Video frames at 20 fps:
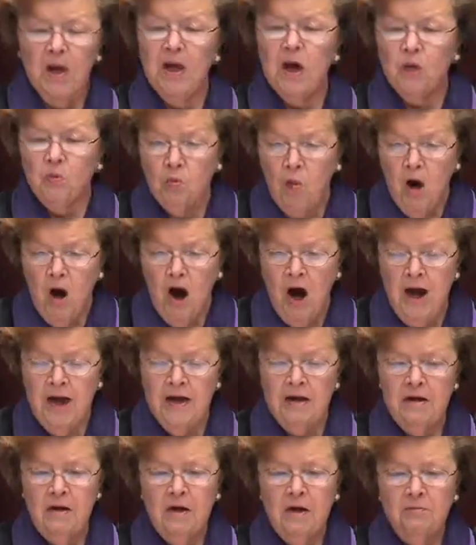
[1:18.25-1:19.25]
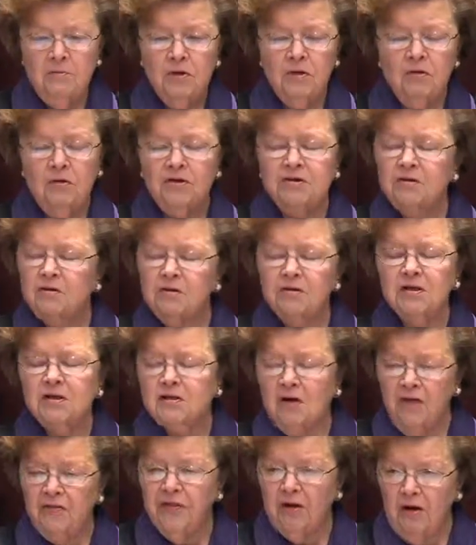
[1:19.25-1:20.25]
And why? Because there's
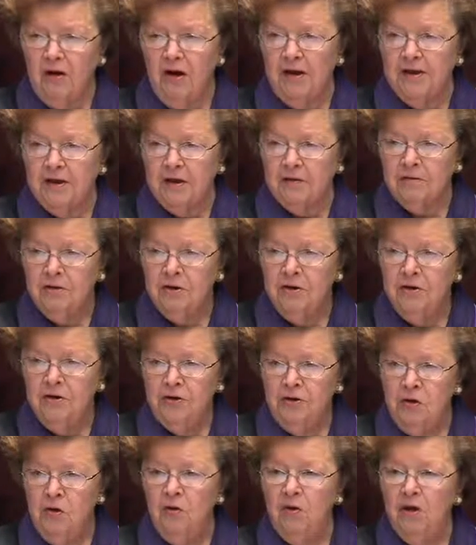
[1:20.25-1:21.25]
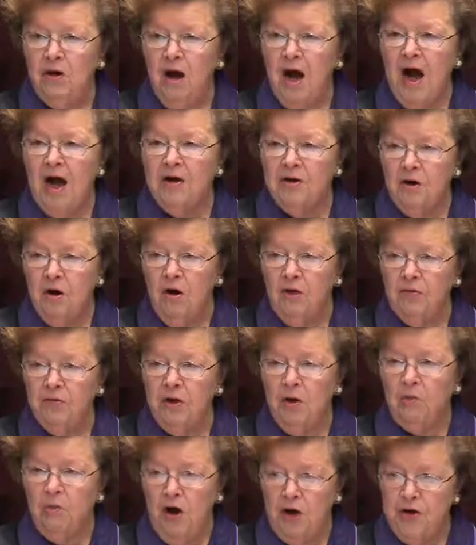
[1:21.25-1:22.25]
nothing like it. You and I know
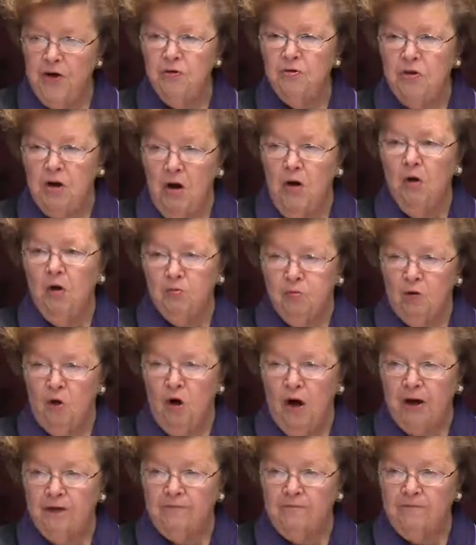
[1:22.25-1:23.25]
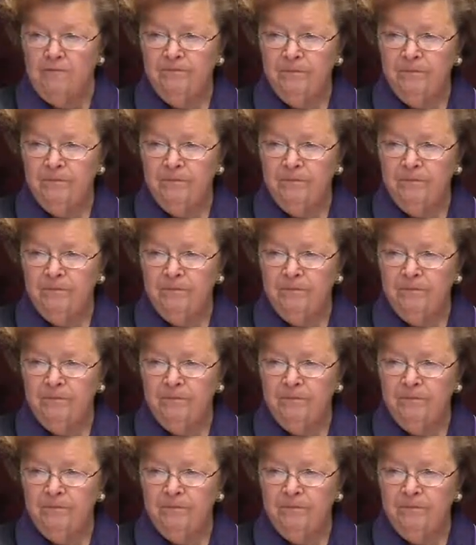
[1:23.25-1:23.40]
that when you go abroad,